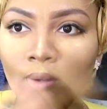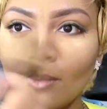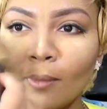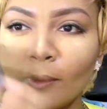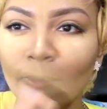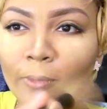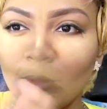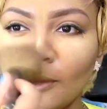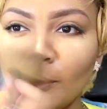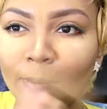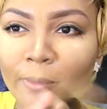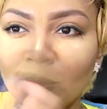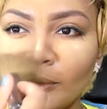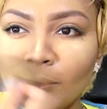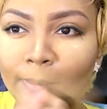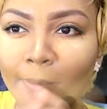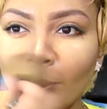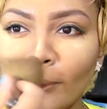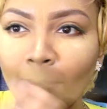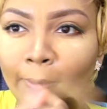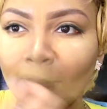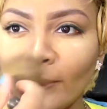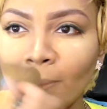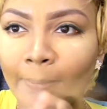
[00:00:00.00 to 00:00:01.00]
Cupid's
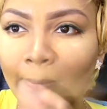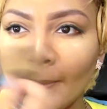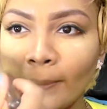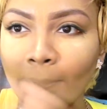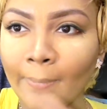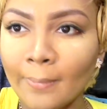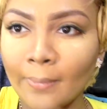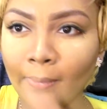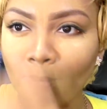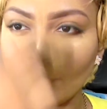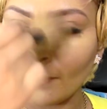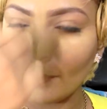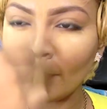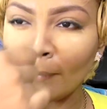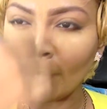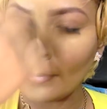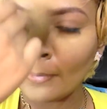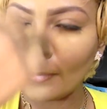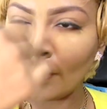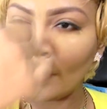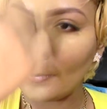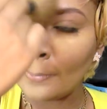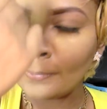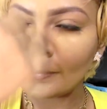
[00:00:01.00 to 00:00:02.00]
bow. The
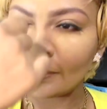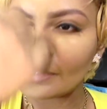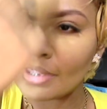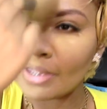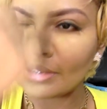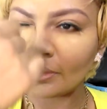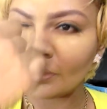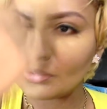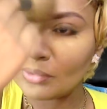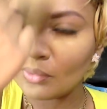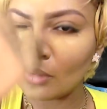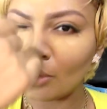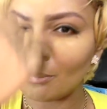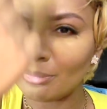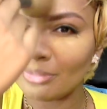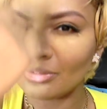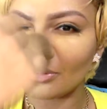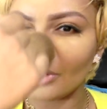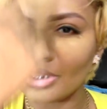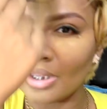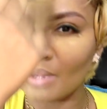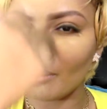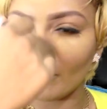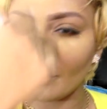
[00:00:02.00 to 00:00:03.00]
nose, I do up
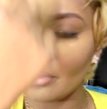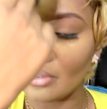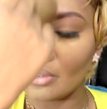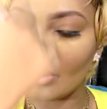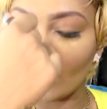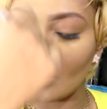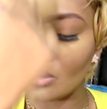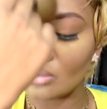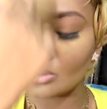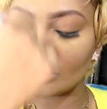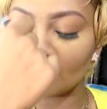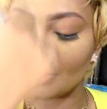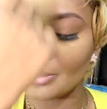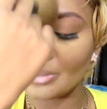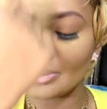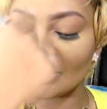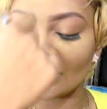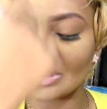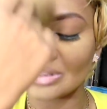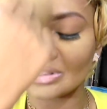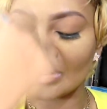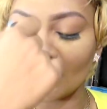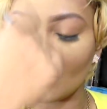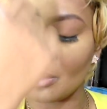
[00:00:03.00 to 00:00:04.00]
and down with the nose because
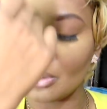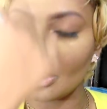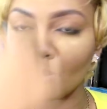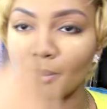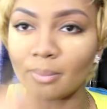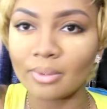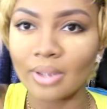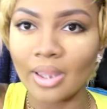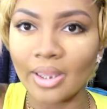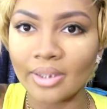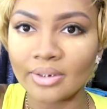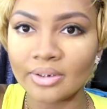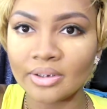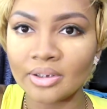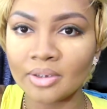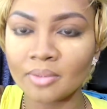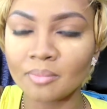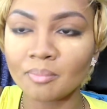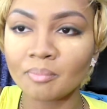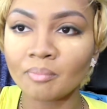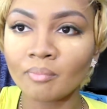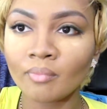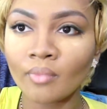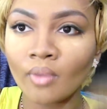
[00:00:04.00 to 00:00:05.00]
that's how we applied
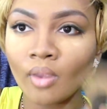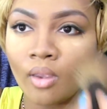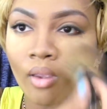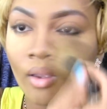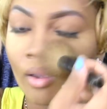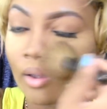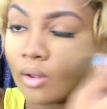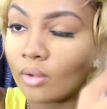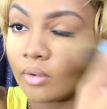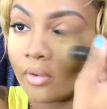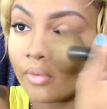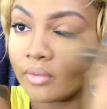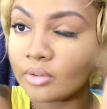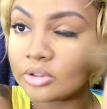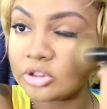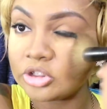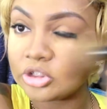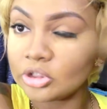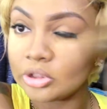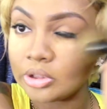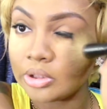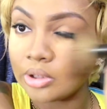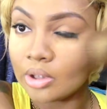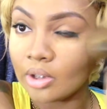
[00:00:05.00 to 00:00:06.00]
it. Under the
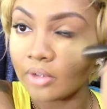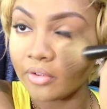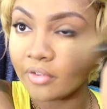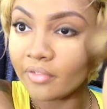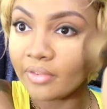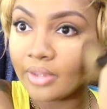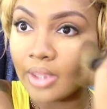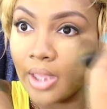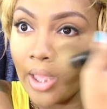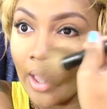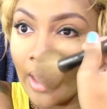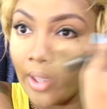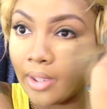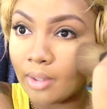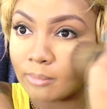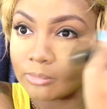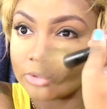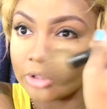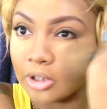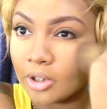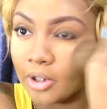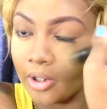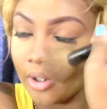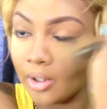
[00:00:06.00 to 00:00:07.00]
cheek, under the eye, I'm
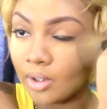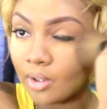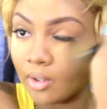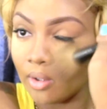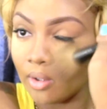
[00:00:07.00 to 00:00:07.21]
sorry.